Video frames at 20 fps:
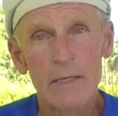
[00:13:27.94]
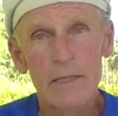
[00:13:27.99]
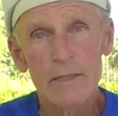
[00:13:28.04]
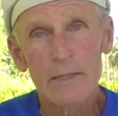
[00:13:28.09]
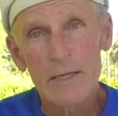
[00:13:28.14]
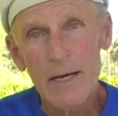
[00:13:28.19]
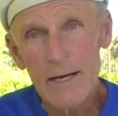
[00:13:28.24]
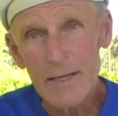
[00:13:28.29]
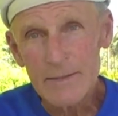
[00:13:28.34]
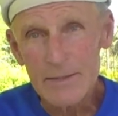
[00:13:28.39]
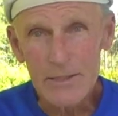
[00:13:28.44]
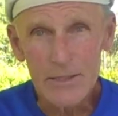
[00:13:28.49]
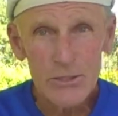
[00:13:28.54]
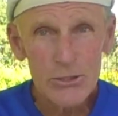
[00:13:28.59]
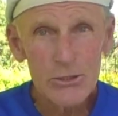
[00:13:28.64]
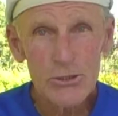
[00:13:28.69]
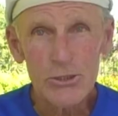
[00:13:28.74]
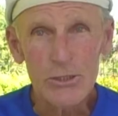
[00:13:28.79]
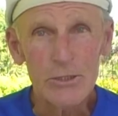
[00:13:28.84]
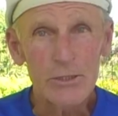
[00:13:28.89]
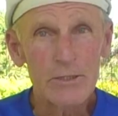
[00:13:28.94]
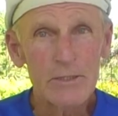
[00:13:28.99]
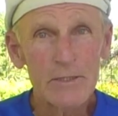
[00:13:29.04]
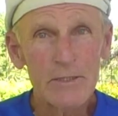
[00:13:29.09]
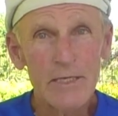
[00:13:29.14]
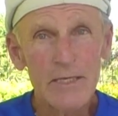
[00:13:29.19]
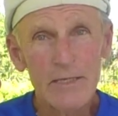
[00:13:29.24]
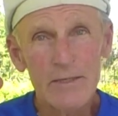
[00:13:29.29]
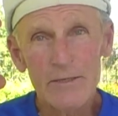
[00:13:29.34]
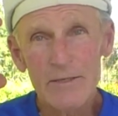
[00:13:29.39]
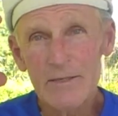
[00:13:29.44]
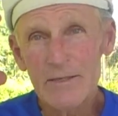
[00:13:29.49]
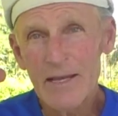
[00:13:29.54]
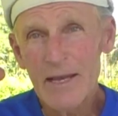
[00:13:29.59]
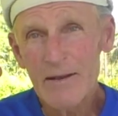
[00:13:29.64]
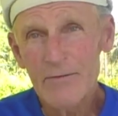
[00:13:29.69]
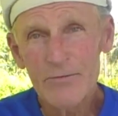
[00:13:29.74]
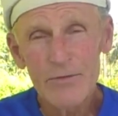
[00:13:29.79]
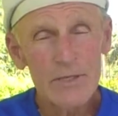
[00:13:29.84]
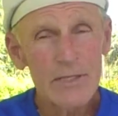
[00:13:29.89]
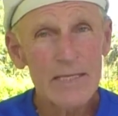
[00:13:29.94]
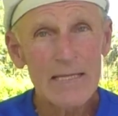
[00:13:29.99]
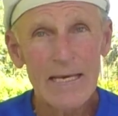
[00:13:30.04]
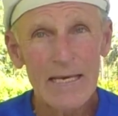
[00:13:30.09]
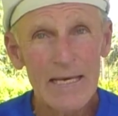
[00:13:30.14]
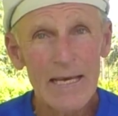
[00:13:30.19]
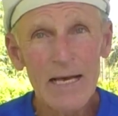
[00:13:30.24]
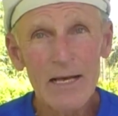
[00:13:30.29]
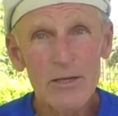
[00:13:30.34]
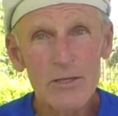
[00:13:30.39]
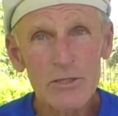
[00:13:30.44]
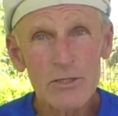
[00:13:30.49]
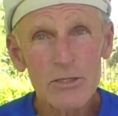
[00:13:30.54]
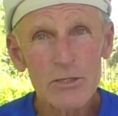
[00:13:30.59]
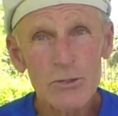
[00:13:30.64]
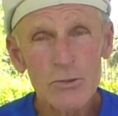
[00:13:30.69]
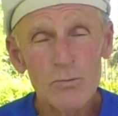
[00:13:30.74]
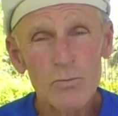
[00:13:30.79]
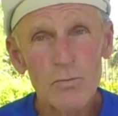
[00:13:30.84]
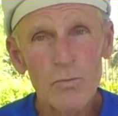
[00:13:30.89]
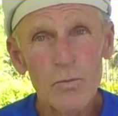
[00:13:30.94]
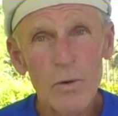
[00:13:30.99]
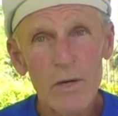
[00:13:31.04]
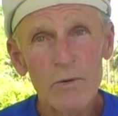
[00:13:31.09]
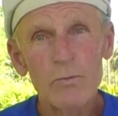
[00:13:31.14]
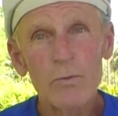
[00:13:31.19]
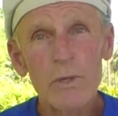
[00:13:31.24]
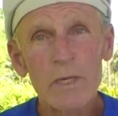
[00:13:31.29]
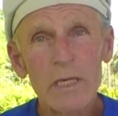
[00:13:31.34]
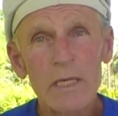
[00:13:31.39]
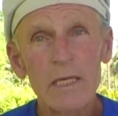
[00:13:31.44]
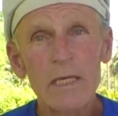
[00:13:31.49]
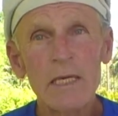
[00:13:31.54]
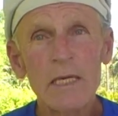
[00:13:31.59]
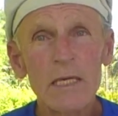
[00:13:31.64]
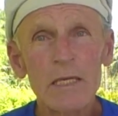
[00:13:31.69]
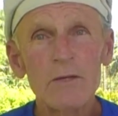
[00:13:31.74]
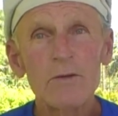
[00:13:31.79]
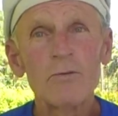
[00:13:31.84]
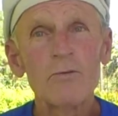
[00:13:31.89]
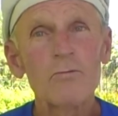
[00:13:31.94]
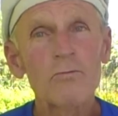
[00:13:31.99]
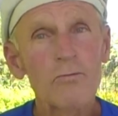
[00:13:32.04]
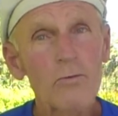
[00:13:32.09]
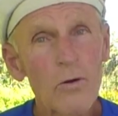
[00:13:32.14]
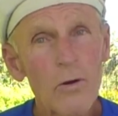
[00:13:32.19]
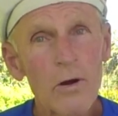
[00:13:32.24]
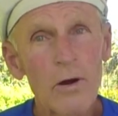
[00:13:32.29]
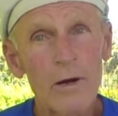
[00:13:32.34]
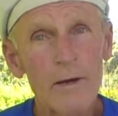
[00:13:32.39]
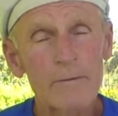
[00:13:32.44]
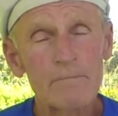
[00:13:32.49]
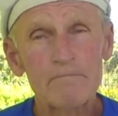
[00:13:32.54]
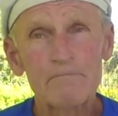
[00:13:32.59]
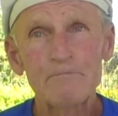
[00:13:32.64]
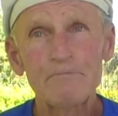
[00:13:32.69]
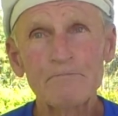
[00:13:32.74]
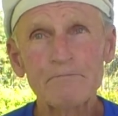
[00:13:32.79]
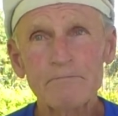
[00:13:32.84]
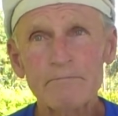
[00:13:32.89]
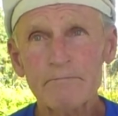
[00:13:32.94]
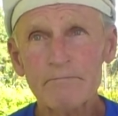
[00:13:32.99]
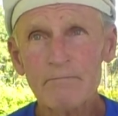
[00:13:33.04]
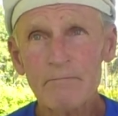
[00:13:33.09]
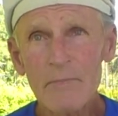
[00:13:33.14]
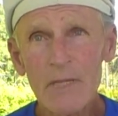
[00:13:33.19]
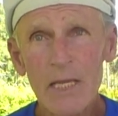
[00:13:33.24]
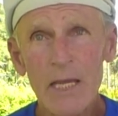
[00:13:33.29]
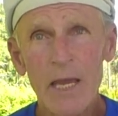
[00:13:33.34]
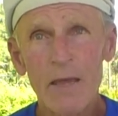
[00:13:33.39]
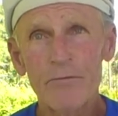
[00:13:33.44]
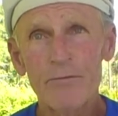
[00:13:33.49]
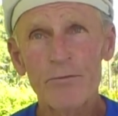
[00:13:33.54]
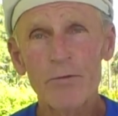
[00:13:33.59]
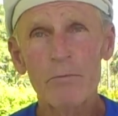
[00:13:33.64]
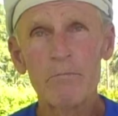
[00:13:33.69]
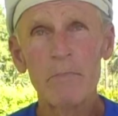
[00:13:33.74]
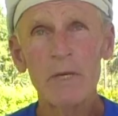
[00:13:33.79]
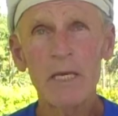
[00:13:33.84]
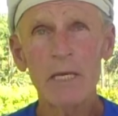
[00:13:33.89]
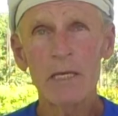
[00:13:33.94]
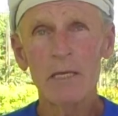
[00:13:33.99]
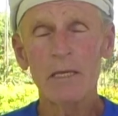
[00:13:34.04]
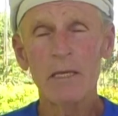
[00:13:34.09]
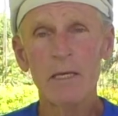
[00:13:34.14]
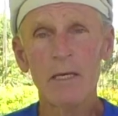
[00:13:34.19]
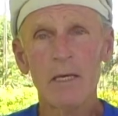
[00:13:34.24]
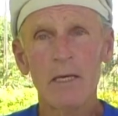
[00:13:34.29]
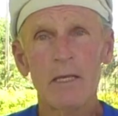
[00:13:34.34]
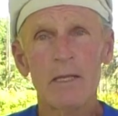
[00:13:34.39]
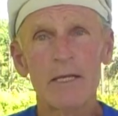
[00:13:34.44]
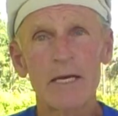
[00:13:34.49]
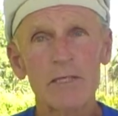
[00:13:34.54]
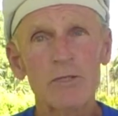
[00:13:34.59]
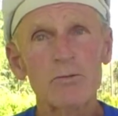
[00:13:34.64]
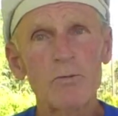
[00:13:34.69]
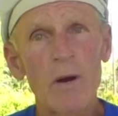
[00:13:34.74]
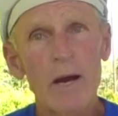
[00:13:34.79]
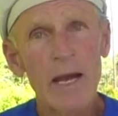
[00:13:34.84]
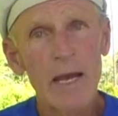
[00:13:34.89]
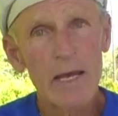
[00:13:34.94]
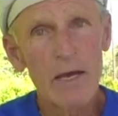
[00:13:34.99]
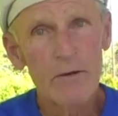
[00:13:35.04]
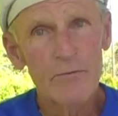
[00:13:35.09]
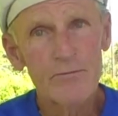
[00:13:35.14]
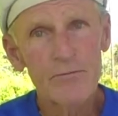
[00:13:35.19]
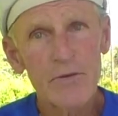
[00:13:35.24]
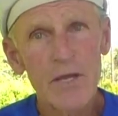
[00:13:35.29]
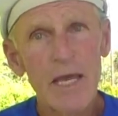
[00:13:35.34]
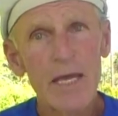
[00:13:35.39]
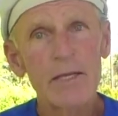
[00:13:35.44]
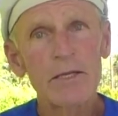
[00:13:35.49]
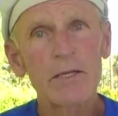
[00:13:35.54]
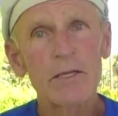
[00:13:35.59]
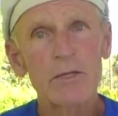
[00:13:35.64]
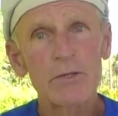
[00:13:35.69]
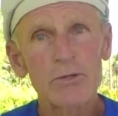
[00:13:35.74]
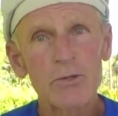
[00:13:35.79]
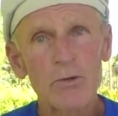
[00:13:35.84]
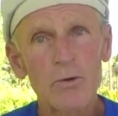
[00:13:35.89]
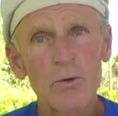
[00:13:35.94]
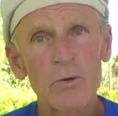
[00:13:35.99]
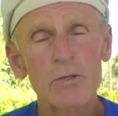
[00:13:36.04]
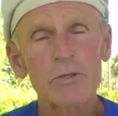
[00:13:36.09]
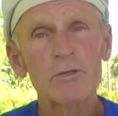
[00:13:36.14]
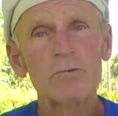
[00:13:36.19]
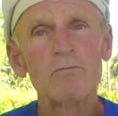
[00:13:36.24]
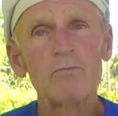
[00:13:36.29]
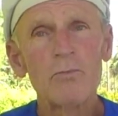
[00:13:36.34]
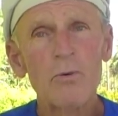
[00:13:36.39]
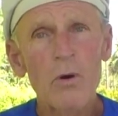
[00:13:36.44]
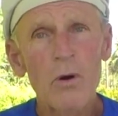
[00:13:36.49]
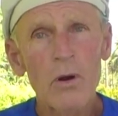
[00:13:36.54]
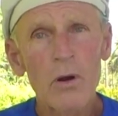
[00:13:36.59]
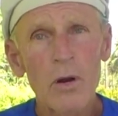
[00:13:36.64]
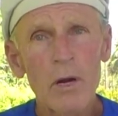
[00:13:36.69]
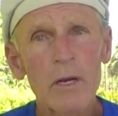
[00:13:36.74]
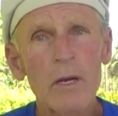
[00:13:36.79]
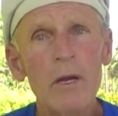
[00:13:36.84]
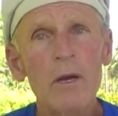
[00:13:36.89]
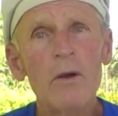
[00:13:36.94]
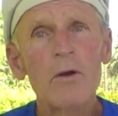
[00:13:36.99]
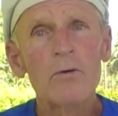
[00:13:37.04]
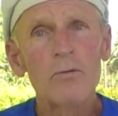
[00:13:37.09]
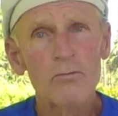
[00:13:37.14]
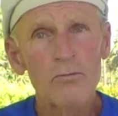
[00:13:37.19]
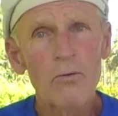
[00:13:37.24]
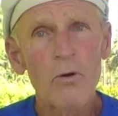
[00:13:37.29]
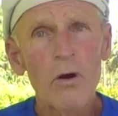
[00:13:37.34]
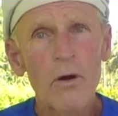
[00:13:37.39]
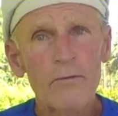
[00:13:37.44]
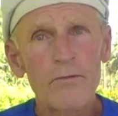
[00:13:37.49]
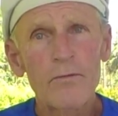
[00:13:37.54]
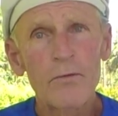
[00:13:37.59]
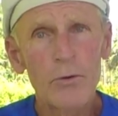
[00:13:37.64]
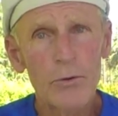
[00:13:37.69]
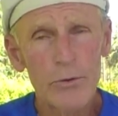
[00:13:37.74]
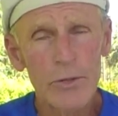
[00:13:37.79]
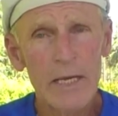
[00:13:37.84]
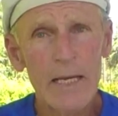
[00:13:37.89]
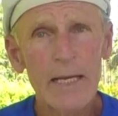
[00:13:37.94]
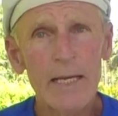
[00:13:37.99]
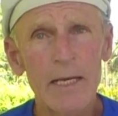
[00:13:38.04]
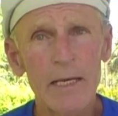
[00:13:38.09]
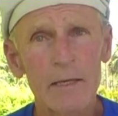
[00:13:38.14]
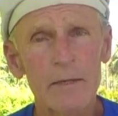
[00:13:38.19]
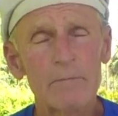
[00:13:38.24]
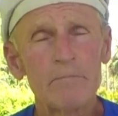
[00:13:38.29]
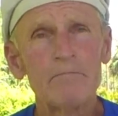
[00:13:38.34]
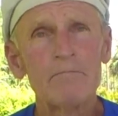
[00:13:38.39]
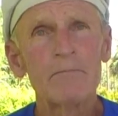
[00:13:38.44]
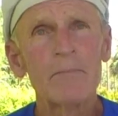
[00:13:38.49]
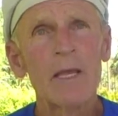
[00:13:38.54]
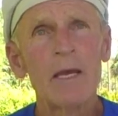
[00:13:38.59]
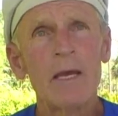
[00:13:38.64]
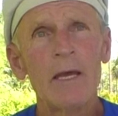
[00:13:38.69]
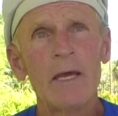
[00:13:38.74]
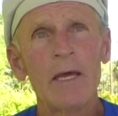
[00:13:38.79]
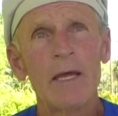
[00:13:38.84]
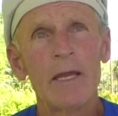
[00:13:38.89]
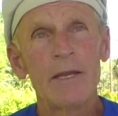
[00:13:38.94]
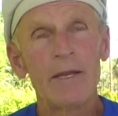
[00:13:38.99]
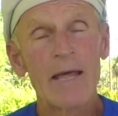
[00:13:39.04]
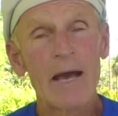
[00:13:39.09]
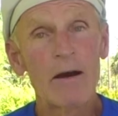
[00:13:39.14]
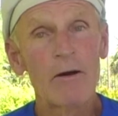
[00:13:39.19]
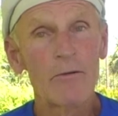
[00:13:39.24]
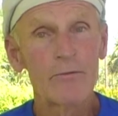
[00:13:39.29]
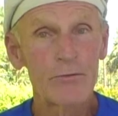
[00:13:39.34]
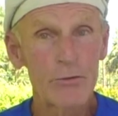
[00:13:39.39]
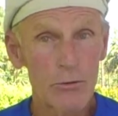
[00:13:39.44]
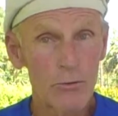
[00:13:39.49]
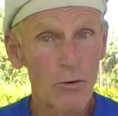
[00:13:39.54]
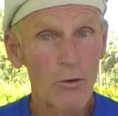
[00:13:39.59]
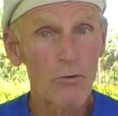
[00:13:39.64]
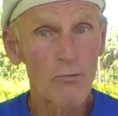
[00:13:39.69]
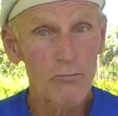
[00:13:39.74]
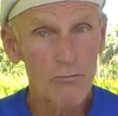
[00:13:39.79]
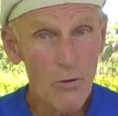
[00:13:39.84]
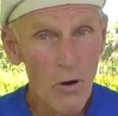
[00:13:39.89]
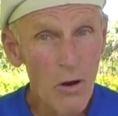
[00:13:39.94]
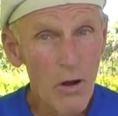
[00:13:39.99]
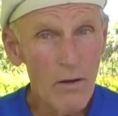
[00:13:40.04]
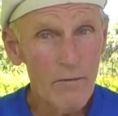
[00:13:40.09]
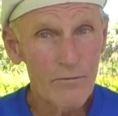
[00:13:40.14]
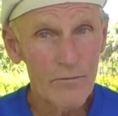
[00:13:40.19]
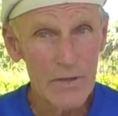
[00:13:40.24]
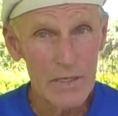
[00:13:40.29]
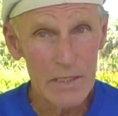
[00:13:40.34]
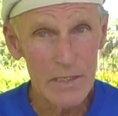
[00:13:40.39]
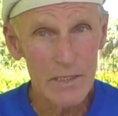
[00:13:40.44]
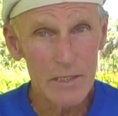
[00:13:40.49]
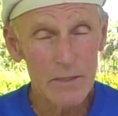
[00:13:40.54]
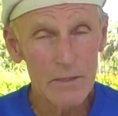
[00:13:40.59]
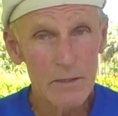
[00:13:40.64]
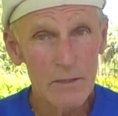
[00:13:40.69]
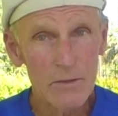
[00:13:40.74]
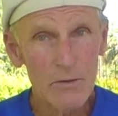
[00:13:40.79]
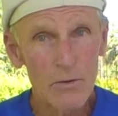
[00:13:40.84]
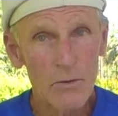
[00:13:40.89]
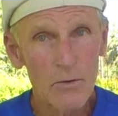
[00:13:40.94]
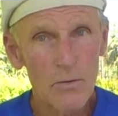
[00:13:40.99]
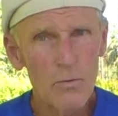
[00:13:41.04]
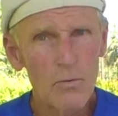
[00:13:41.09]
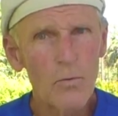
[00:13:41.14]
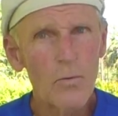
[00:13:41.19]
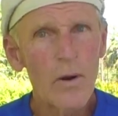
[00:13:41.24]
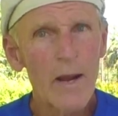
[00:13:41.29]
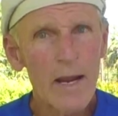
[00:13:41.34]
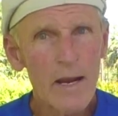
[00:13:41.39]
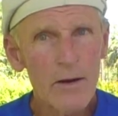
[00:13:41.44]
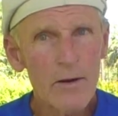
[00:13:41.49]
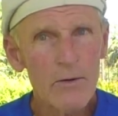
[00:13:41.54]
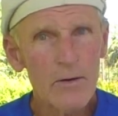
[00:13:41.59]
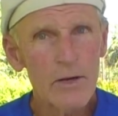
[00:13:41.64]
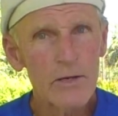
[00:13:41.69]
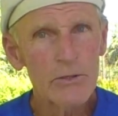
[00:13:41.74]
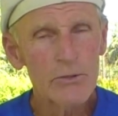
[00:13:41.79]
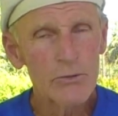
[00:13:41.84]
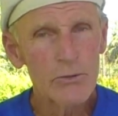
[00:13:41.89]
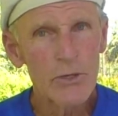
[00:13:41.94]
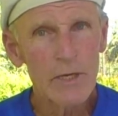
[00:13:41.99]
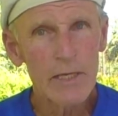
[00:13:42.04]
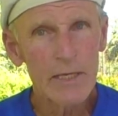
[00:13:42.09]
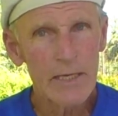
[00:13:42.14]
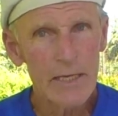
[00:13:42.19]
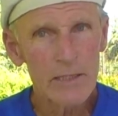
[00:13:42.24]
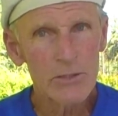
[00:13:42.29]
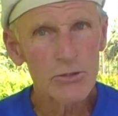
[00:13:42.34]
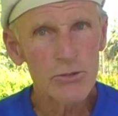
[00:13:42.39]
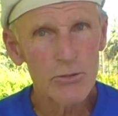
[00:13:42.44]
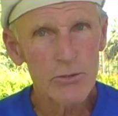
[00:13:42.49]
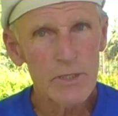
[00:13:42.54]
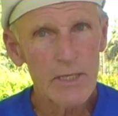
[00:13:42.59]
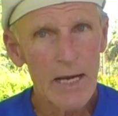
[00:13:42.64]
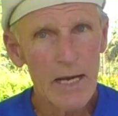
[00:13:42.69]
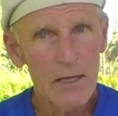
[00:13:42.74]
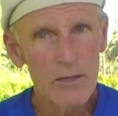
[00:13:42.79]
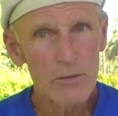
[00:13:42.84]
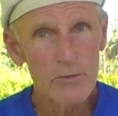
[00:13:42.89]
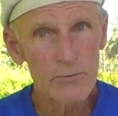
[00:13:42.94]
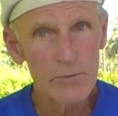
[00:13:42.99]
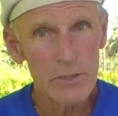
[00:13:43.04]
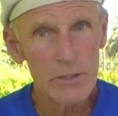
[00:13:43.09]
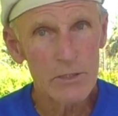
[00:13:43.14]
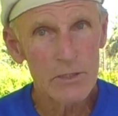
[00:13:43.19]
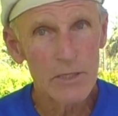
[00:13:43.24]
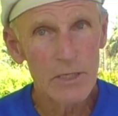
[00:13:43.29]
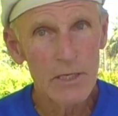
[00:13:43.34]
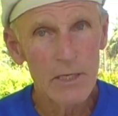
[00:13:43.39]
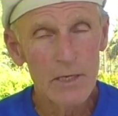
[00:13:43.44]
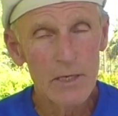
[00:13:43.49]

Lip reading: cognition and everything else when we eat raw. And for me, that's why I've tended towards more raw food eating. Now, if you're a raw vegan, where are you going to get your calories?